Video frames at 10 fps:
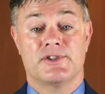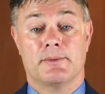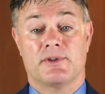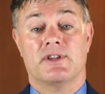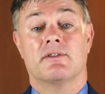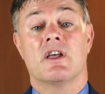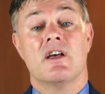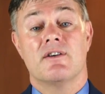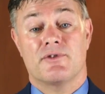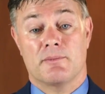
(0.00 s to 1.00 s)
something
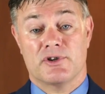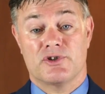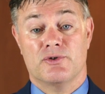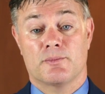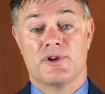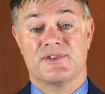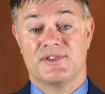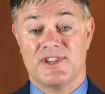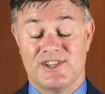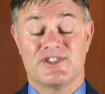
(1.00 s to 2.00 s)
from our short
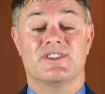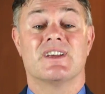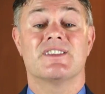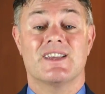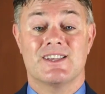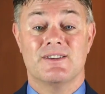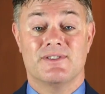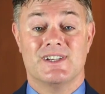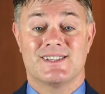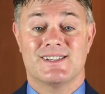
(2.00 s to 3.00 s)
presentation. Thank you
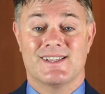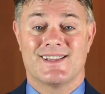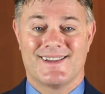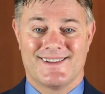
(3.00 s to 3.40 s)
for listening.